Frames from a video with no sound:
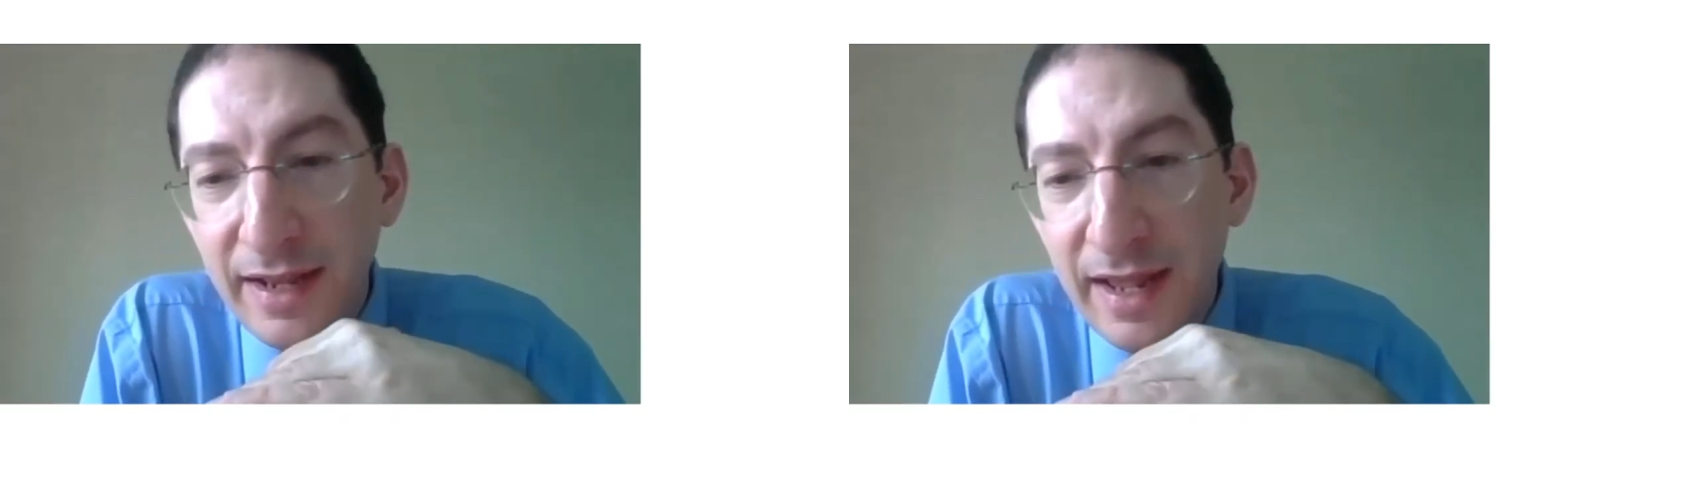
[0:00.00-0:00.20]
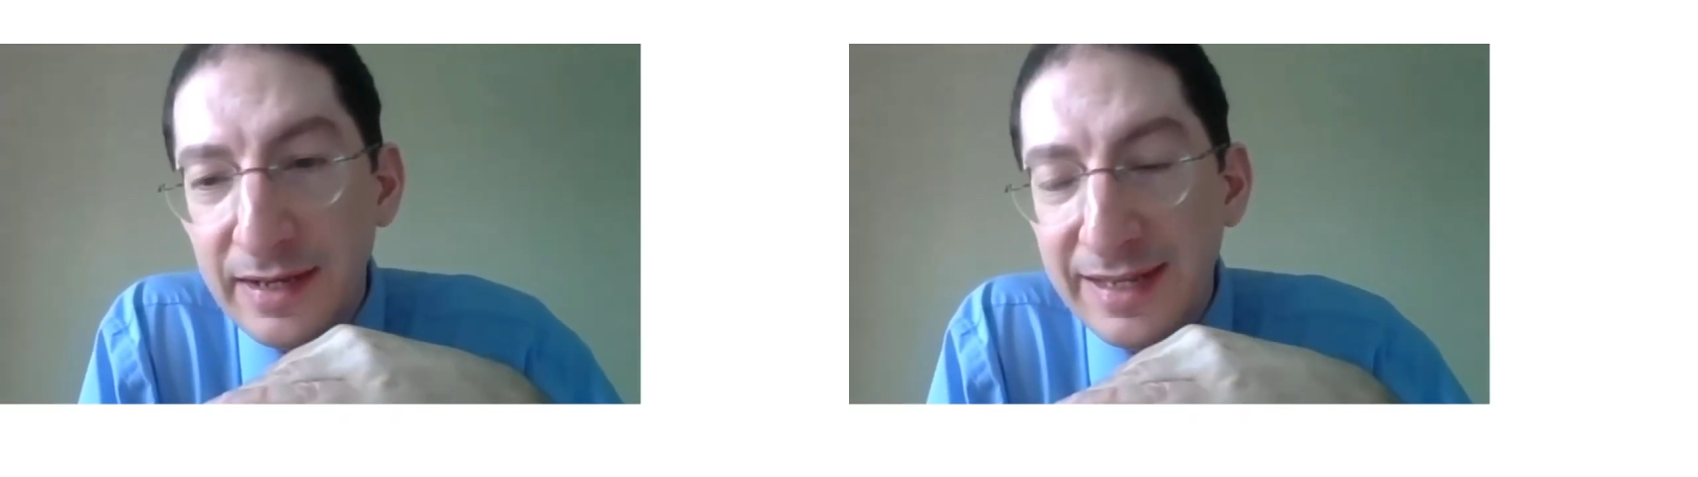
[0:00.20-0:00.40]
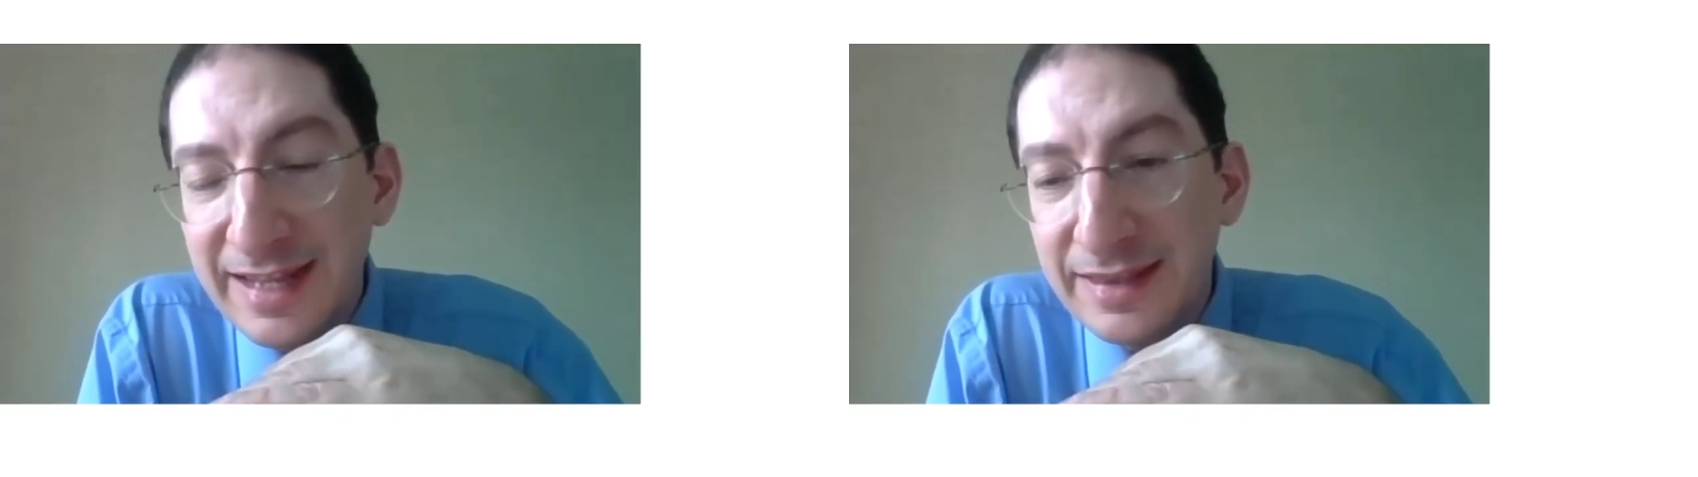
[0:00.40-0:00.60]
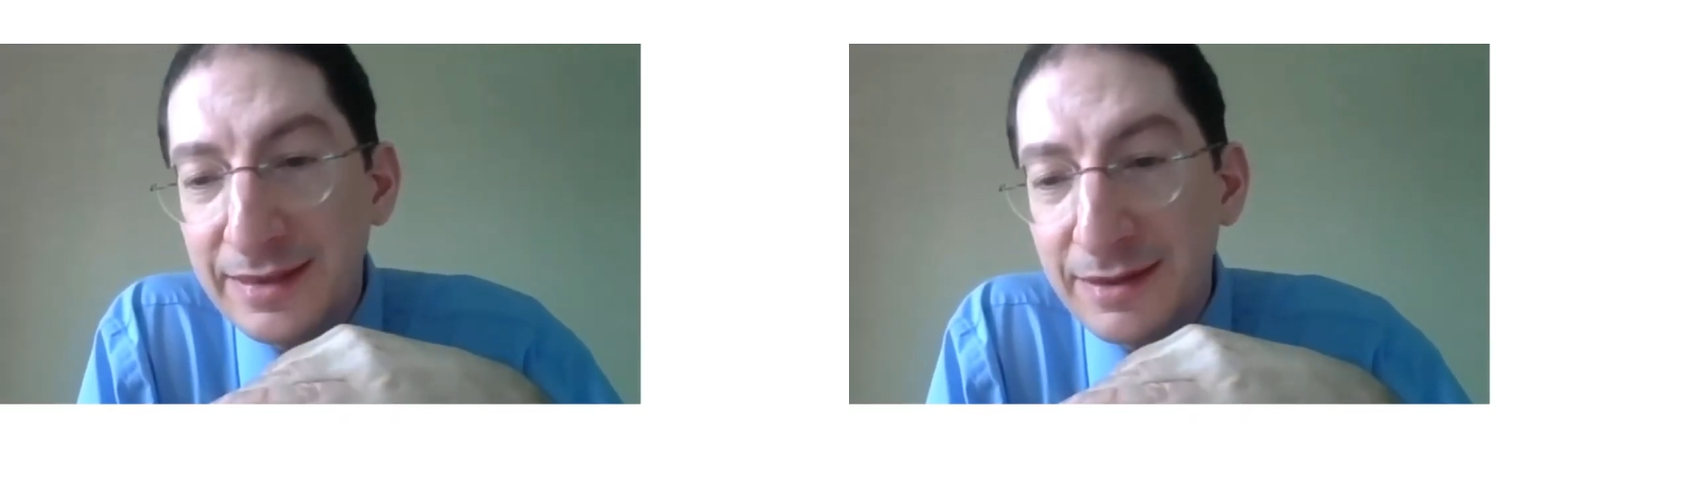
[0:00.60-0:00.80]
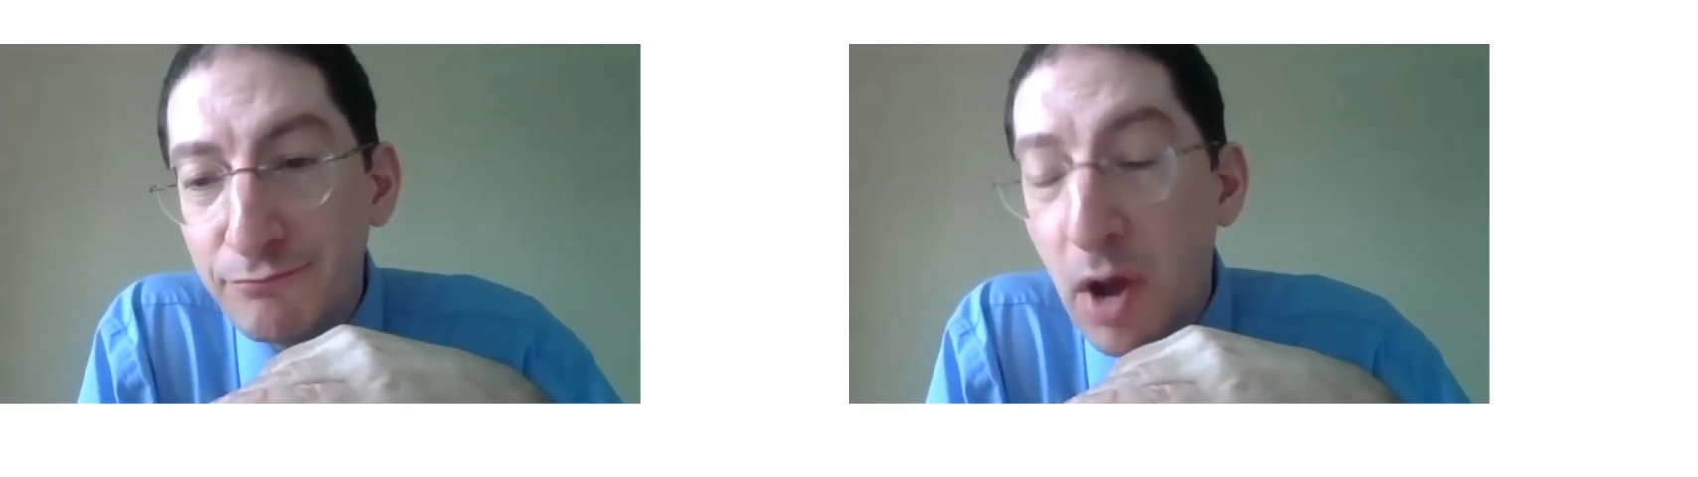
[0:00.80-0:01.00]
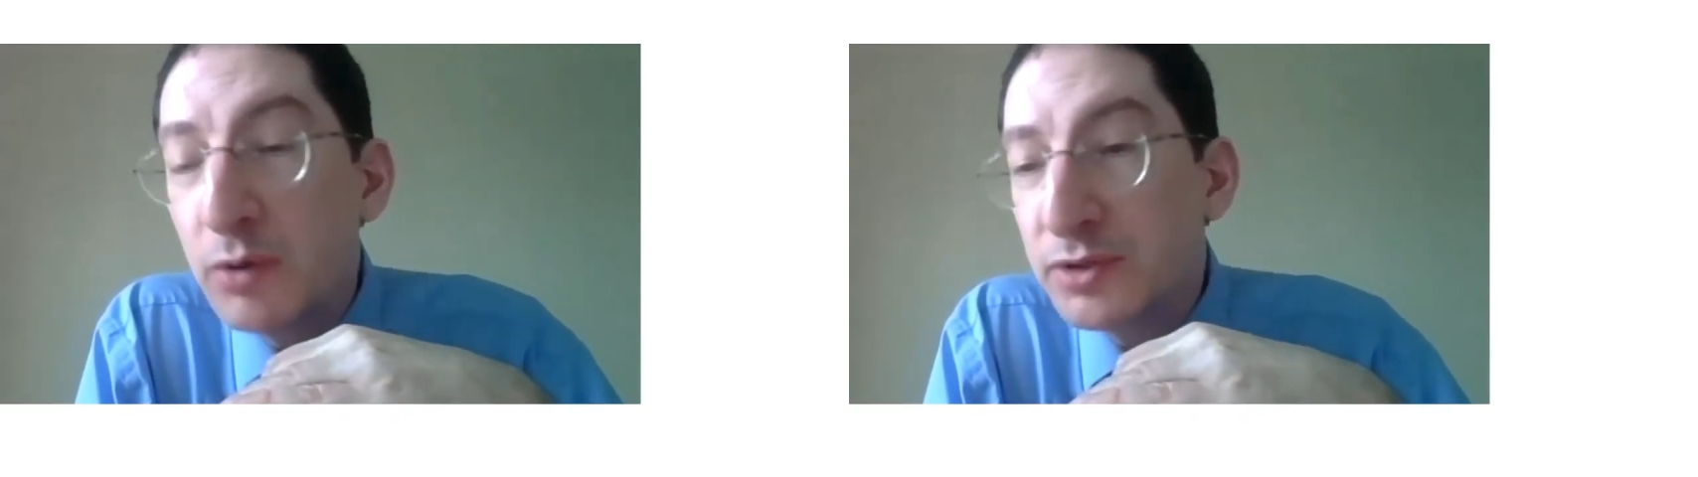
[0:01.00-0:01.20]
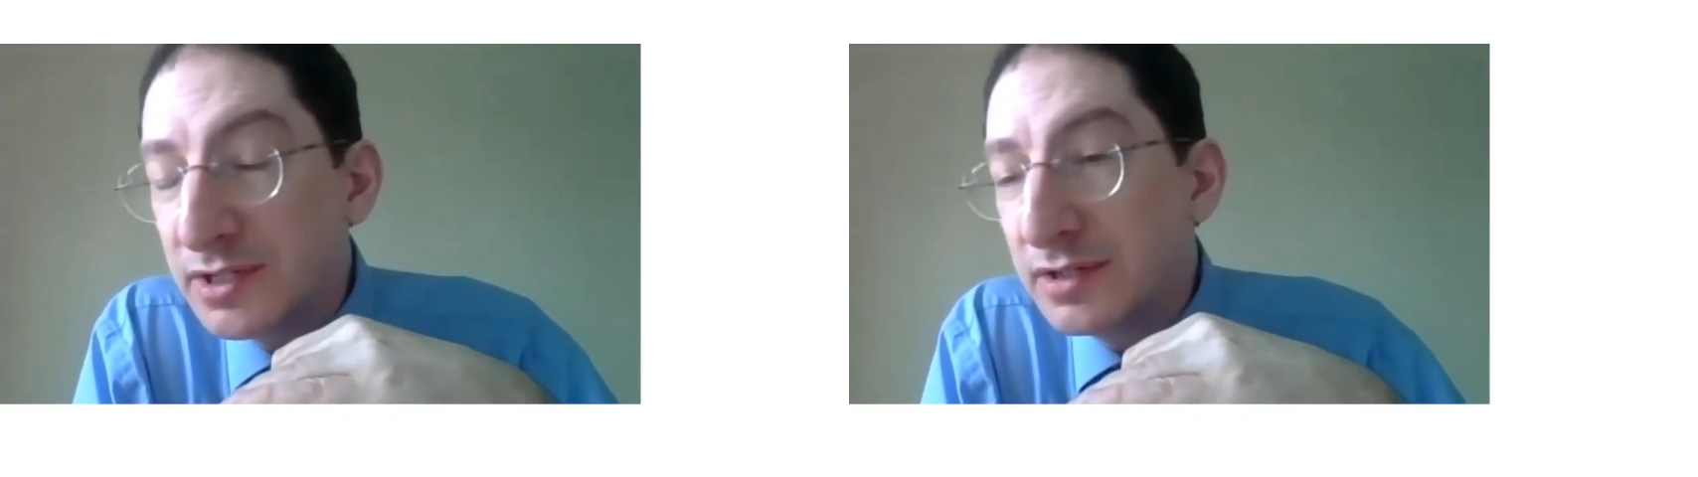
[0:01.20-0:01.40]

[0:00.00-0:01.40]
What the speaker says: and get the most